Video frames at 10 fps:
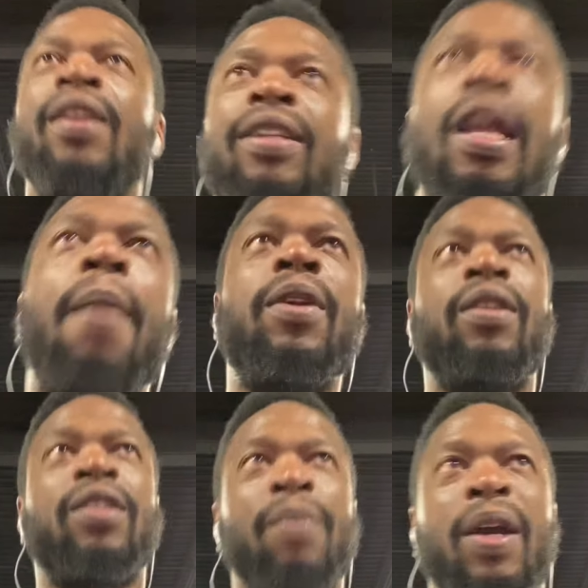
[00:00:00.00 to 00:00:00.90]
stop eating
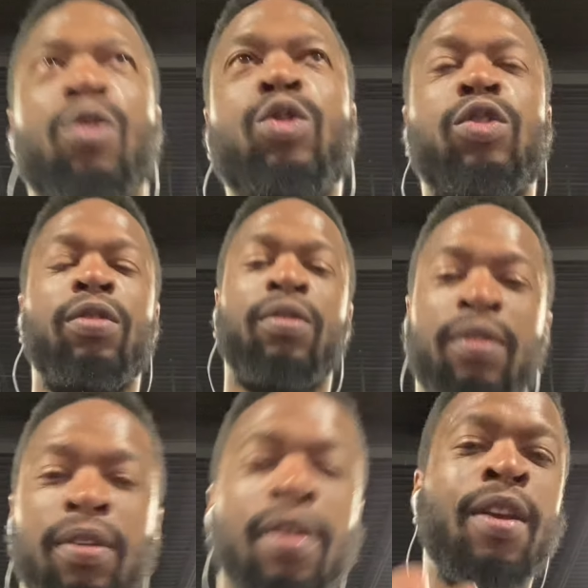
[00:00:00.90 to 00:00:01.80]
tomatoes
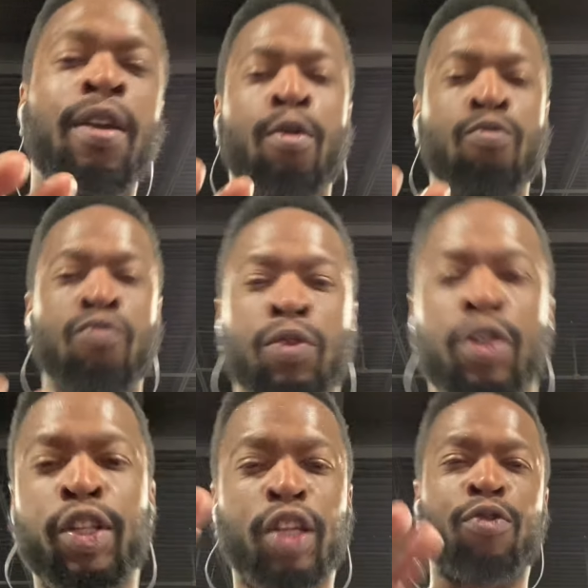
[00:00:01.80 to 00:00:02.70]

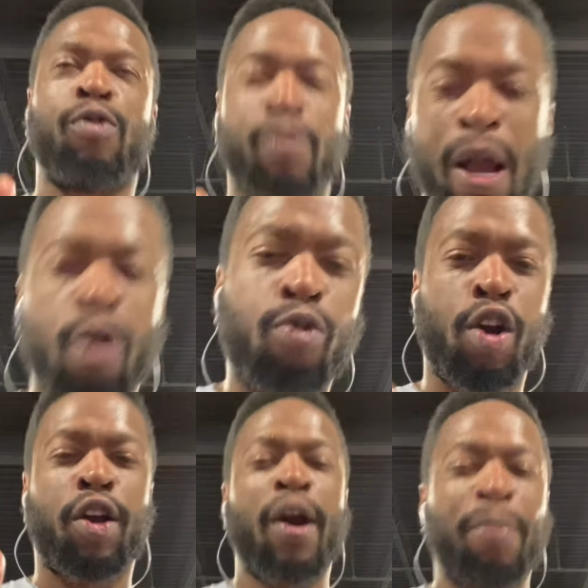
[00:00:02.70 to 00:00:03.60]
just for about
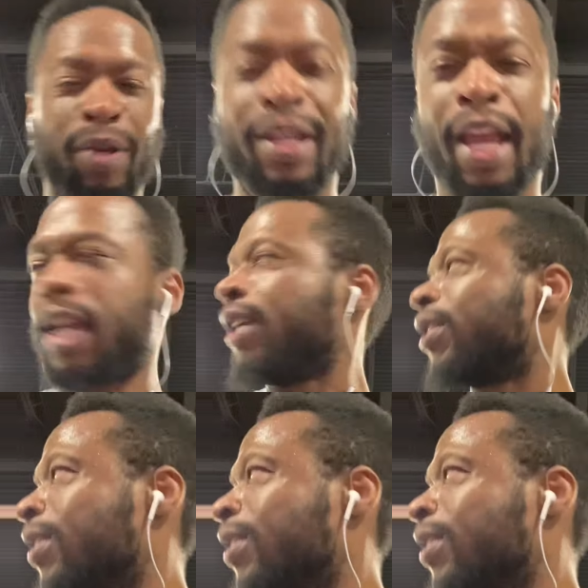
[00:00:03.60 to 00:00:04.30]
a couple of days